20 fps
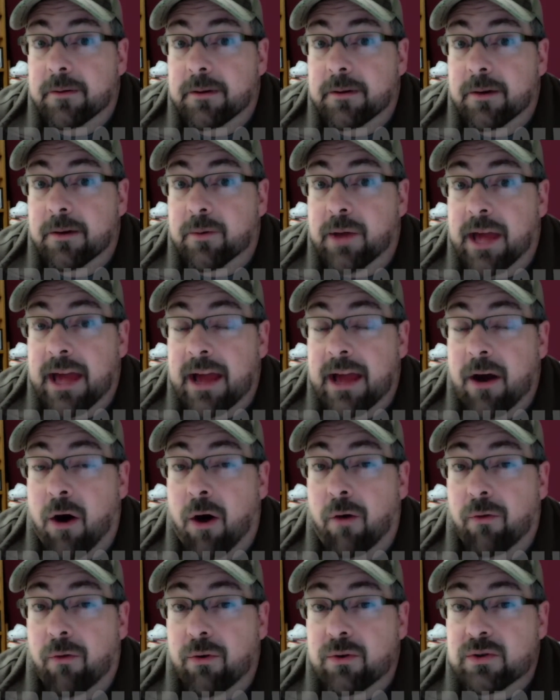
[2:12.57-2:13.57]
Okay,
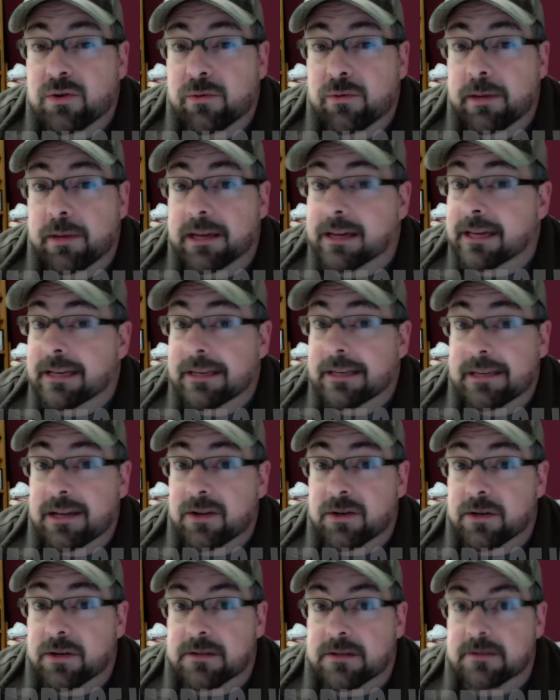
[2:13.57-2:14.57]
all those would be
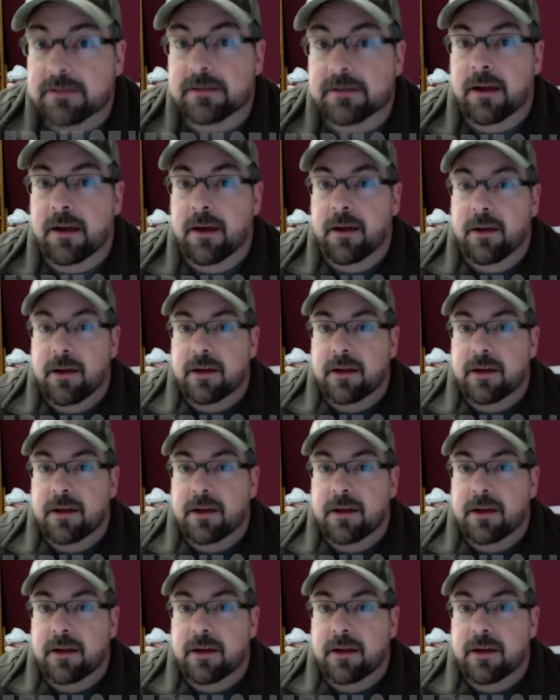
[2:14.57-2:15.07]
conditions.